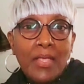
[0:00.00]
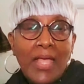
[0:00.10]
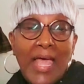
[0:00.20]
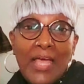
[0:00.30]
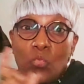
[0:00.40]

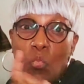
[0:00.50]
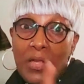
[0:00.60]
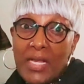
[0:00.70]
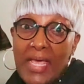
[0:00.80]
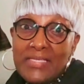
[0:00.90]
And
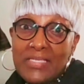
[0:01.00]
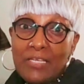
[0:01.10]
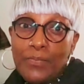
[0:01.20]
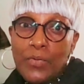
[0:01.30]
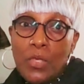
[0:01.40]
one last
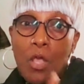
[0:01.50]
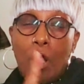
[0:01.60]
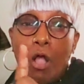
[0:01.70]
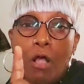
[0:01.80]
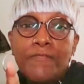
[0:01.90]
tip,
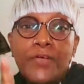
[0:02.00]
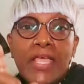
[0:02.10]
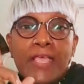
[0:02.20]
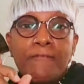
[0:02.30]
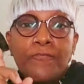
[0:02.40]
offer
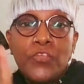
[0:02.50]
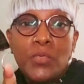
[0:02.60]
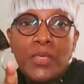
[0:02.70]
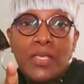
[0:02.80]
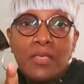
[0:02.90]
a
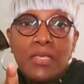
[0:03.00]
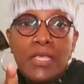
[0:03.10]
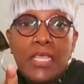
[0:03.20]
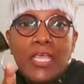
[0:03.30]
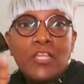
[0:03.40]
freebie.
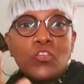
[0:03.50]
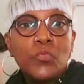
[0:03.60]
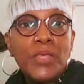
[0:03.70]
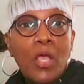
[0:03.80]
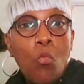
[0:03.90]
It
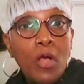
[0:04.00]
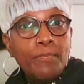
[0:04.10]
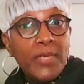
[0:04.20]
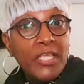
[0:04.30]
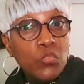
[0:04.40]
could be a
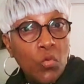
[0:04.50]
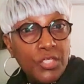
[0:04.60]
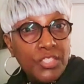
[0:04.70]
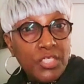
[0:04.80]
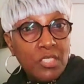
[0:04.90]
one page
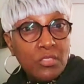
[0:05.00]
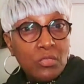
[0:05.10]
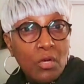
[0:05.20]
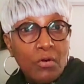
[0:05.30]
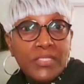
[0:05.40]
worksheet
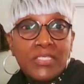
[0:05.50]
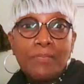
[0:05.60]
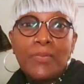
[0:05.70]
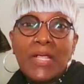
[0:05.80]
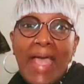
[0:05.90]
or a
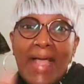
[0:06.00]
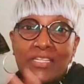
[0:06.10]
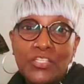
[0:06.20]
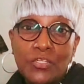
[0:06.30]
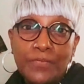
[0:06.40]
simple
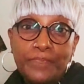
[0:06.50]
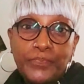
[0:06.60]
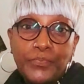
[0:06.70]
calendar.